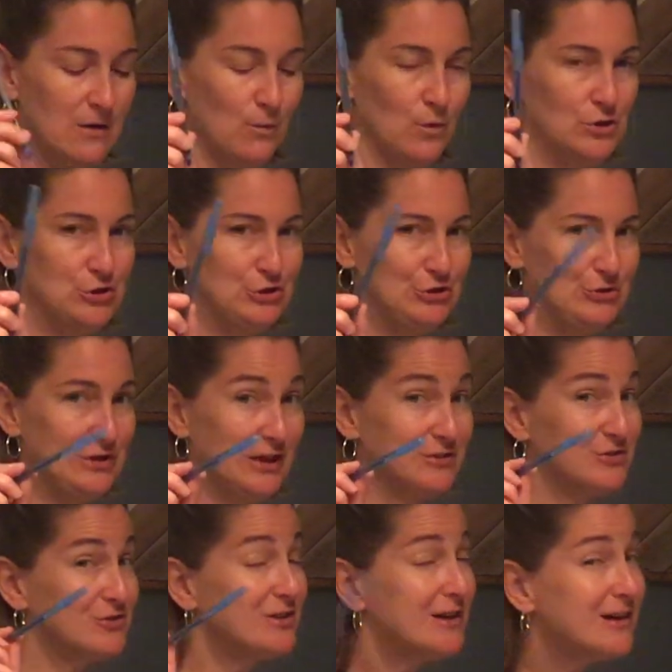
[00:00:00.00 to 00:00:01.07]
What'd you do
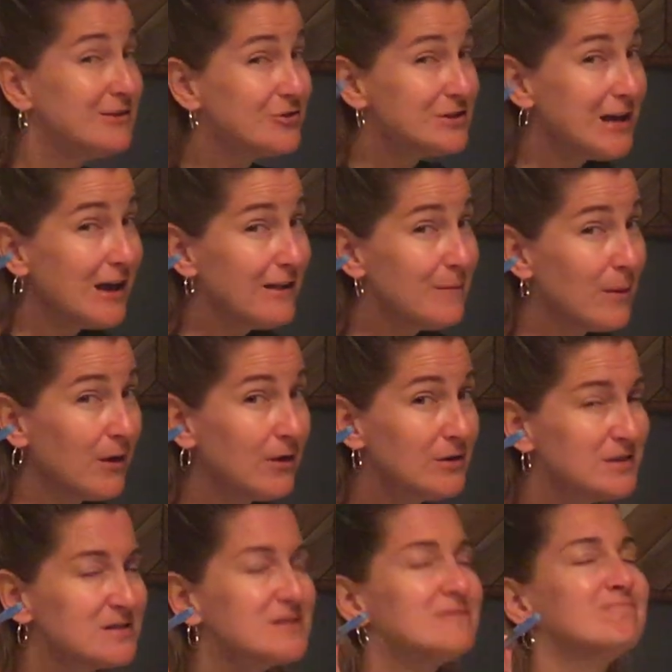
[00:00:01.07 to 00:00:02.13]
yesterday on your tally
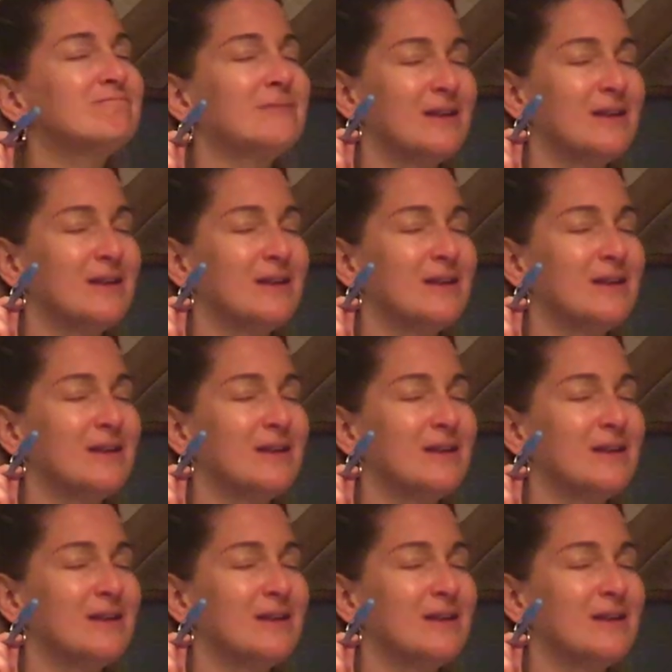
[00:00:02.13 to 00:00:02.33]
marks?